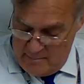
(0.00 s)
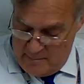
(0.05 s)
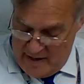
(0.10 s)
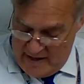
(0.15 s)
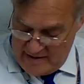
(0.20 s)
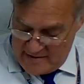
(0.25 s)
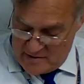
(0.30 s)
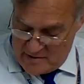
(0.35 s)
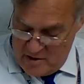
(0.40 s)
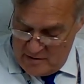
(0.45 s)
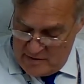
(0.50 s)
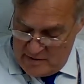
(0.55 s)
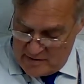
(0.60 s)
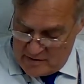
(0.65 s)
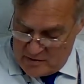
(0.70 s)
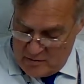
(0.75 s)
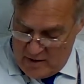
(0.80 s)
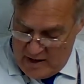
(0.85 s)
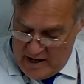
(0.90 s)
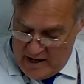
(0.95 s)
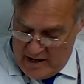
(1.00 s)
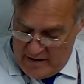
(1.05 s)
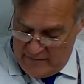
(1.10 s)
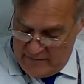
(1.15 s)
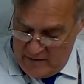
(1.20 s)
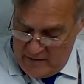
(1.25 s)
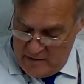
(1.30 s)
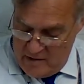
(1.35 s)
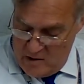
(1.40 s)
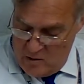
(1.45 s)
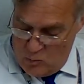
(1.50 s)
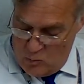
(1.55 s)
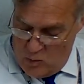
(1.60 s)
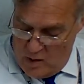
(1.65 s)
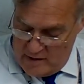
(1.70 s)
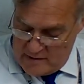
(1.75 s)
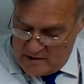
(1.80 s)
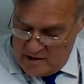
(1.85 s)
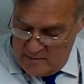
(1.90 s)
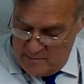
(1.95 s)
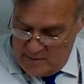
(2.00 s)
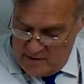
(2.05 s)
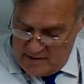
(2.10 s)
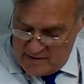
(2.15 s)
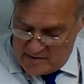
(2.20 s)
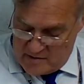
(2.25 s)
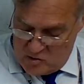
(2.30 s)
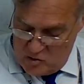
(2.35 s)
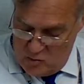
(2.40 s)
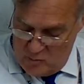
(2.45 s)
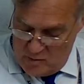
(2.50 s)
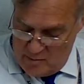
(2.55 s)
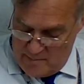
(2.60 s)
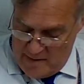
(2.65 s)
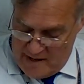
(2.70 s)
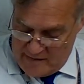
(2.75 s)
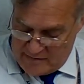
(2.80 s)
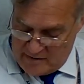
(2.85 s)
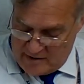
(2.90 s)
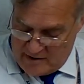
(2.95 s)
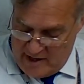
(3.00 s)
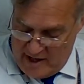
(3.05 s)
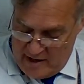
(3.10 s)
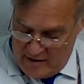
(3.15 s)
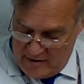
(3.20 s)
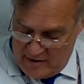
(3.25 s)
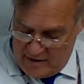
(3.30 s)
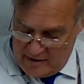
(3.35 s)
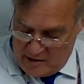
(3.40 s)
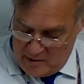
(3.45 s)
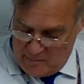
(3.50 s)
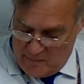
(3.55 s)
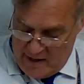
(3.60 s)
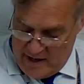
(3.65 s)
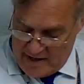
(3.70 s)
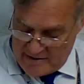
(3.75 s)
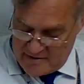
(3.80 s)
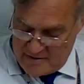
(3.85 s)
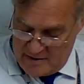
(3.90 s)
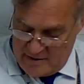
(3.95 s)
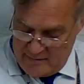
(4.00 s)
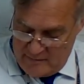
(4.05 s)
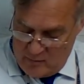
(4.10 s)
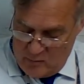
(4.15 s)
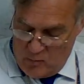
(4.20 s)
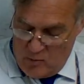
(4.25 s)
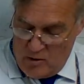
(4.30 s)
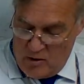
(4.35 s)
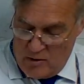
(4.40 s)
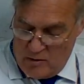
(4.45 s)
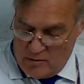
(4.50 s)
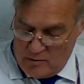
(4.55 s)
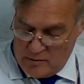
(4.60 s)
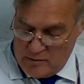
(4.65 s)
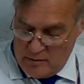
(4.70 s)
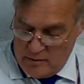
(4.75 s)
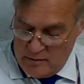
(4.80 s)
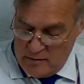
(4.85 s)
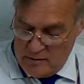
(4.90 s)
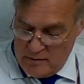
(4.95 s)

Based on this graph, what can be assumed about the carrying capacity of the world?